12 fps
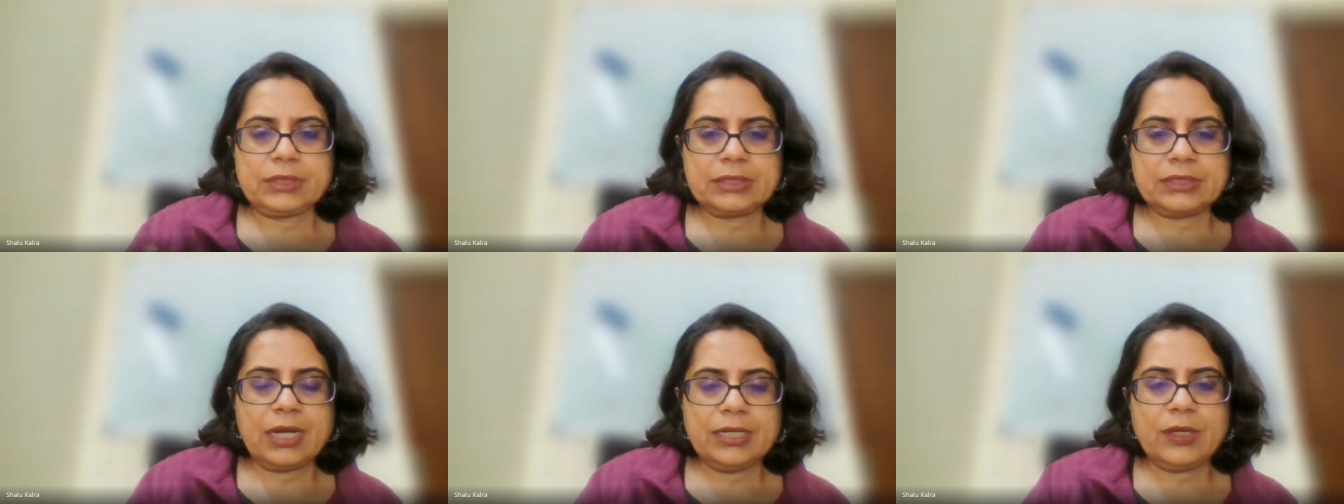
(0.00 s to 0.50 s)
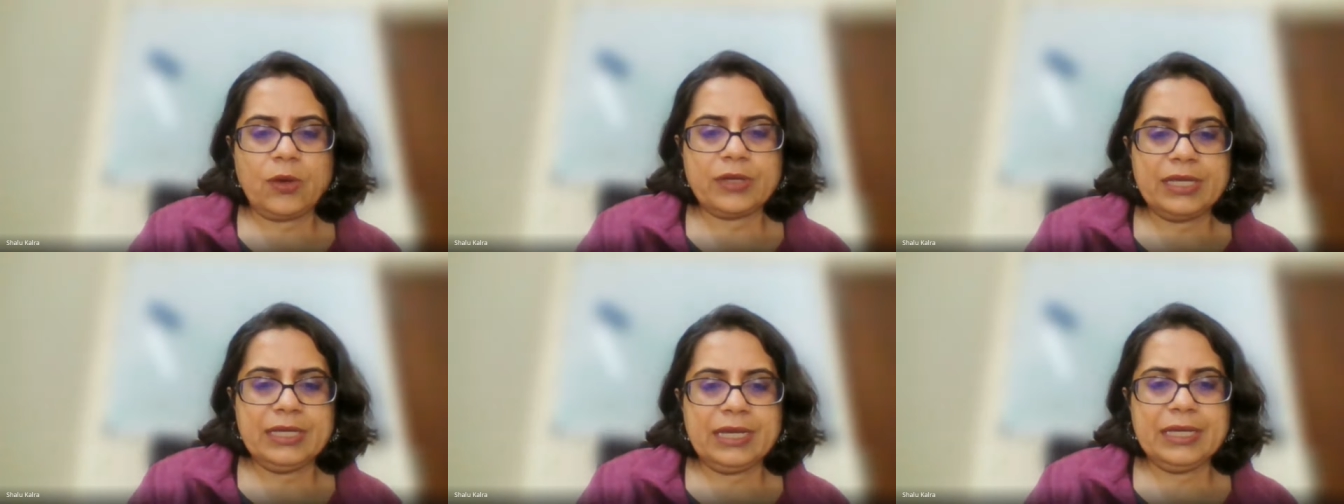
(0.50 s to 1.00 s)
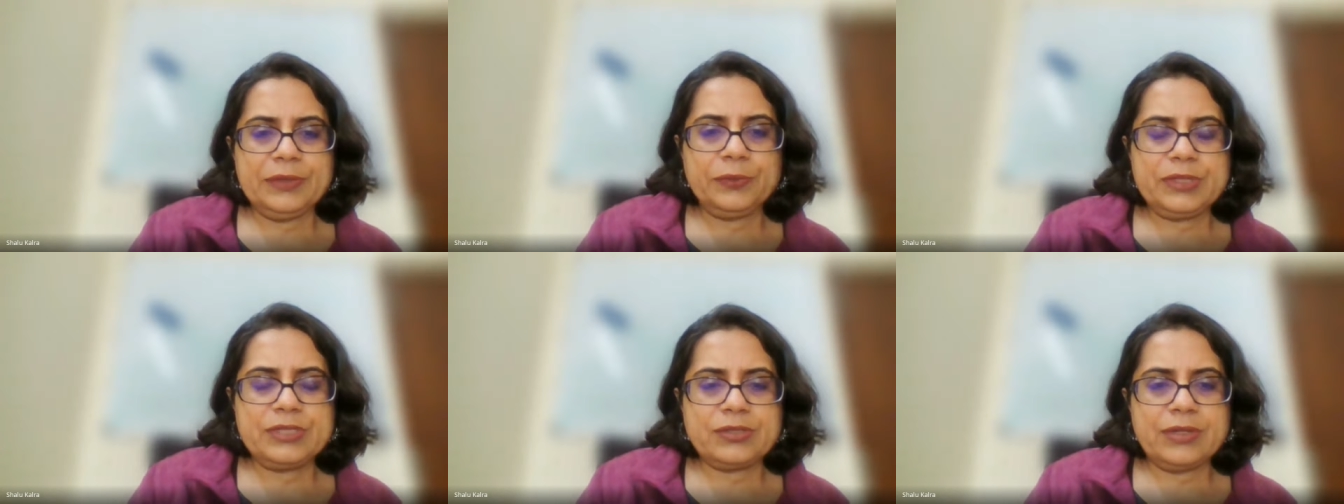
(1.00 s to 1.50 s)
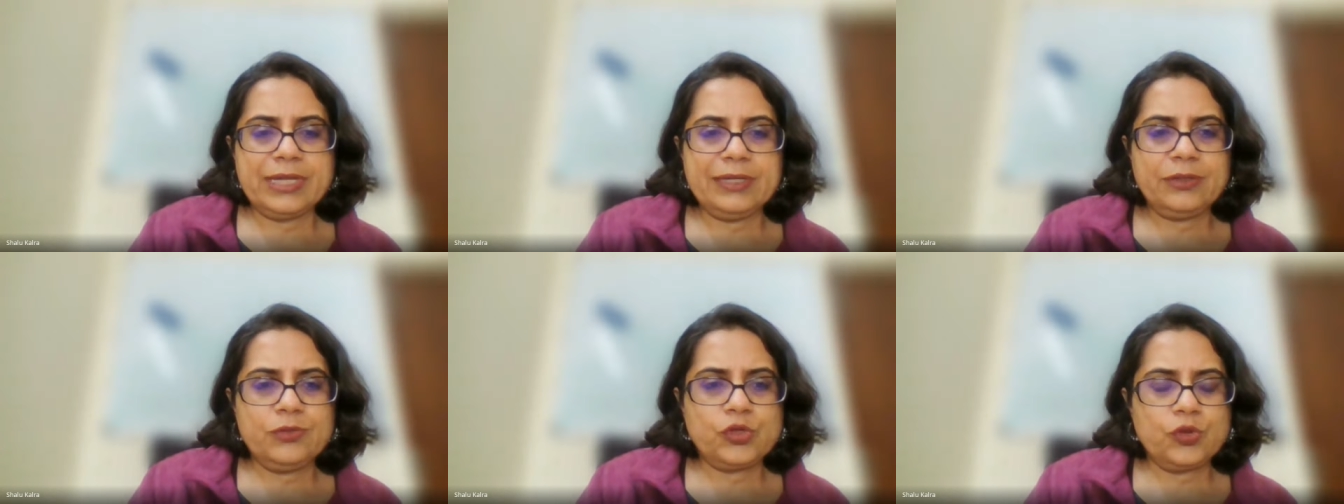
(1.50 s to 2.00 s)
start talking, I would
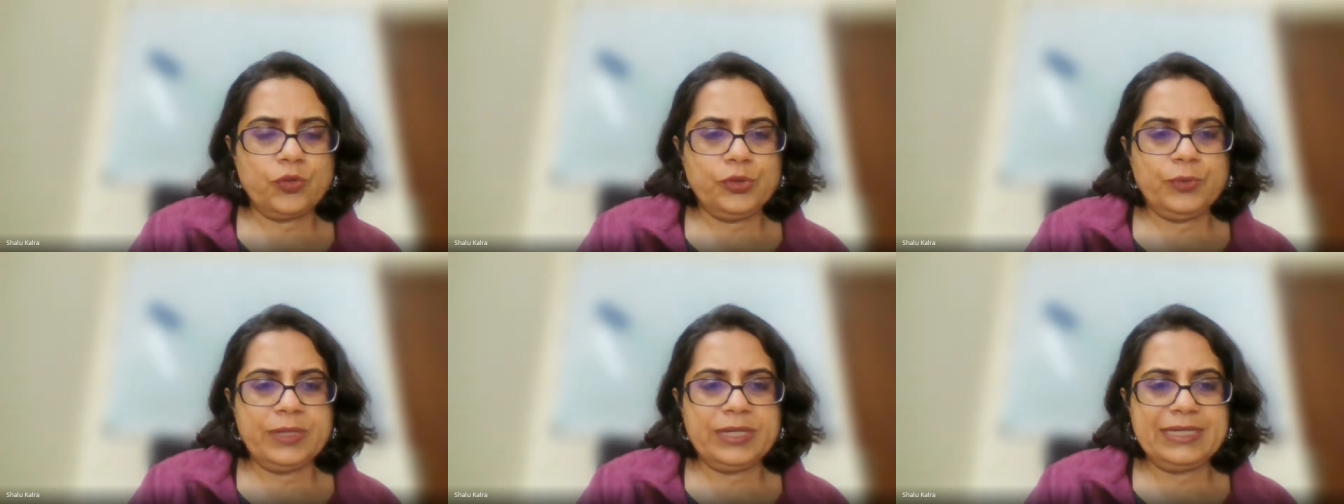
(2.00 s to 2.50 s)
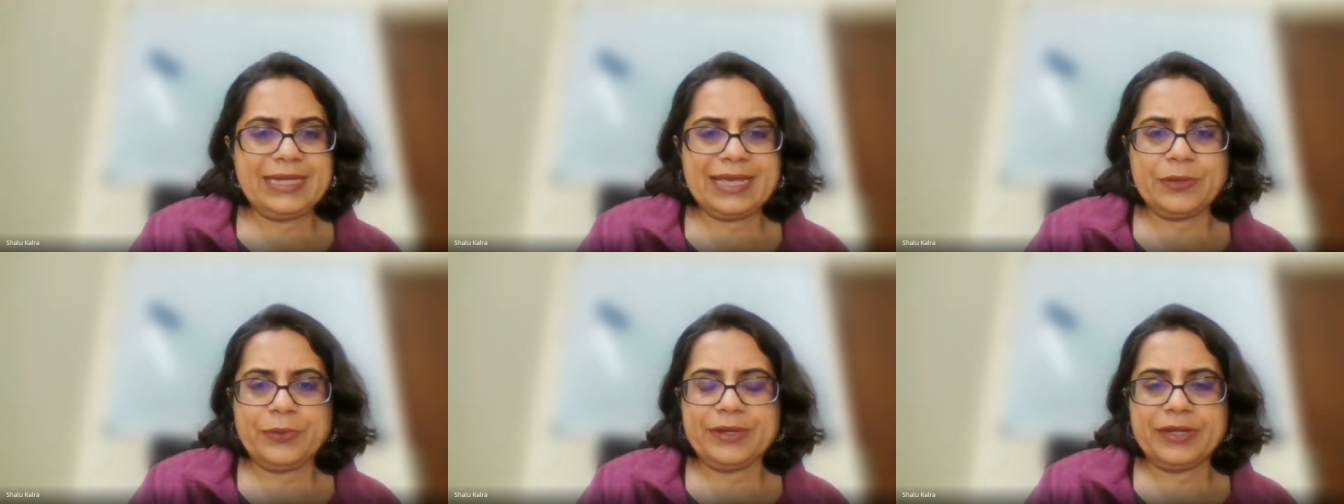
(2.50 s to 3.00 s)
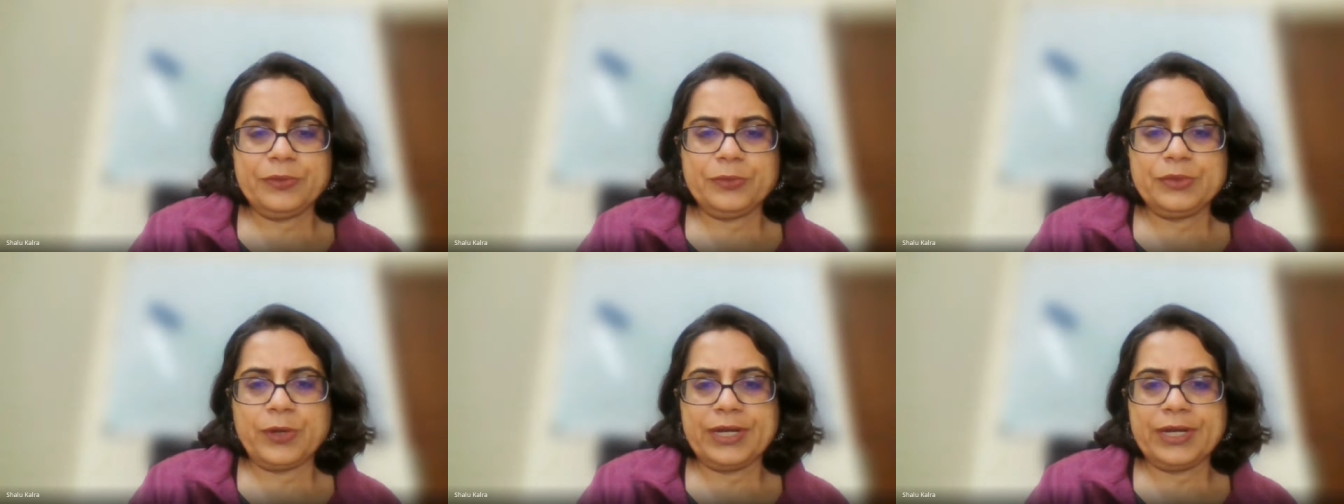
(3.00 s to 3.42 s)
like to show you a deck where I would,